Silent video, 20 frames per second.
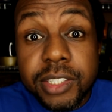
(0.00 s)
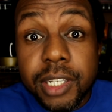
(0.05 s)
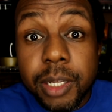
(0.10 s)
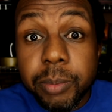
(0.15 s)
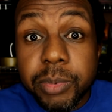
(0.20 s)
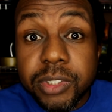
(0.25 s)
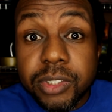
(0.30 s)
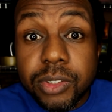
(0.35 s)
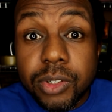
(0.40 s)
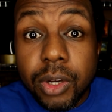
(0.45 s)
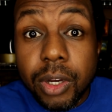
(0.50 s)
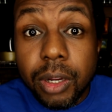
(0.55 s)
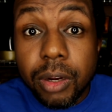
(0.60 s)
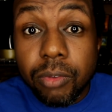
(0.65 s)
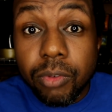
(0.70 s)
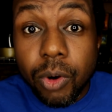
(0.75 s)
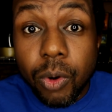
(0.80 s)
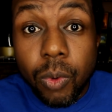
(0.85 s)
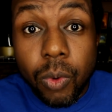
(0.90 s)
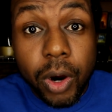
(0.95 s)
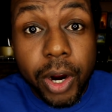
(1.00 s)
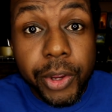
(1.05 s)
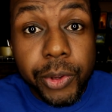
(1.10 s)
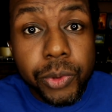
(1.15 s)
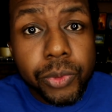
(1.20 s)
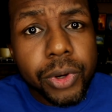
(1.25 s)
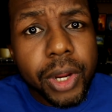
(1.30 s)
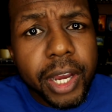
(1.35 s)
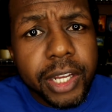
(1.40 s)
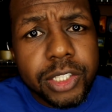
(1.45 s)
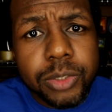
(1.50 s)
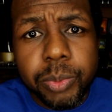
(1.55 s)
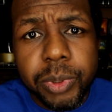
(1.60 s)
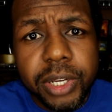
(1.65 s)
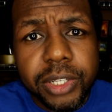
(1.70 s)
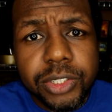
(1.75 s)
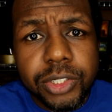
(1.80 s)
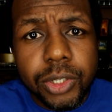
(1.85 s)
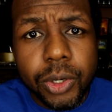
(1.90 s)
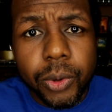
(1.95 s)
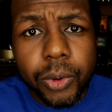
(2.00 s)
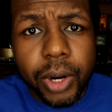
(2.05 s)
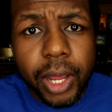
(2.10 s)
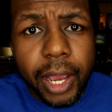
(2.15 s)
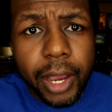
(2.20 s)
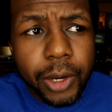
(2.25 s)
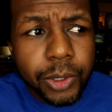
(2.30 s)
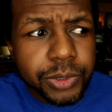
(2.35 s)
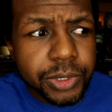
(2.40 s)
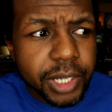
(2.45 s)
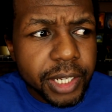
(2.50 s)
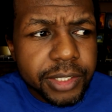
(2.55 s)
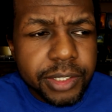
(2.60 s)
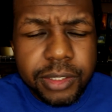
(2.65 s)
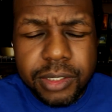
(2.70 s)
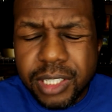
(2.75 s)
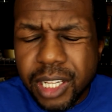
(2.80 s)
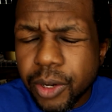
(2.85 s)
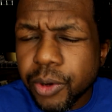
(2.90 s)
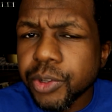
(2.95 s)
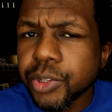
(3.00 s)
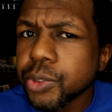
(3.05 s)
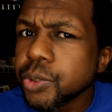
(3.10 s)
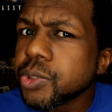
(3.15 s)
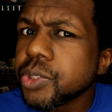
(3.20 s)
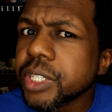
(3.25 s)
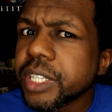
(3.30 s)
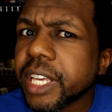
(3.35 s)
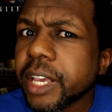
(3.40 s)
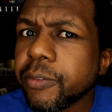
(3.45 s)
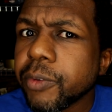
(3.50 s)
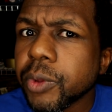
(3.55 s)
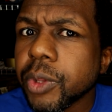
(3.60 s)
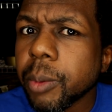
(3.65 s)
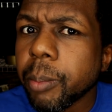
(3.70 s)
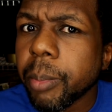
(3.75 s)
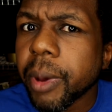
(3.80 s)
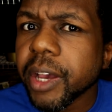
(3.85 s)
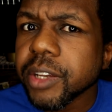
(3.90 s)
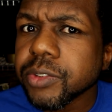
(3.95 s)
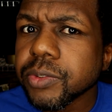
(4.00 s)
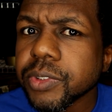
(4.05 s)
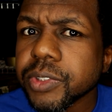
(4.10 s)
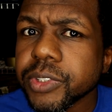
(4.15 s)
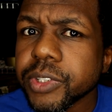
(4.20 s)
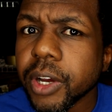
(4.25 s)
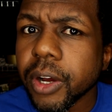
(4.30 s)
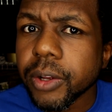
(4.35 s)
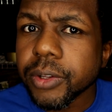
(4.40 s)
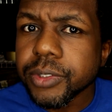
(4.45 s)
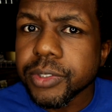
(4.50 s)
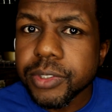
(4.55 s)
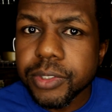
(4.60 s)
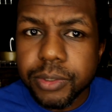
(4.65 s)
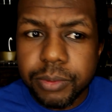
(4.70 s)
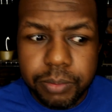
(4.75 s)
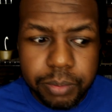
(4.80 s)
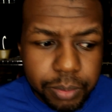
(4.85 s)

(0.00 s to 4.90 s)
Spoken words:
tip is going to require you not to be at your own house. That'll usually give you the best results.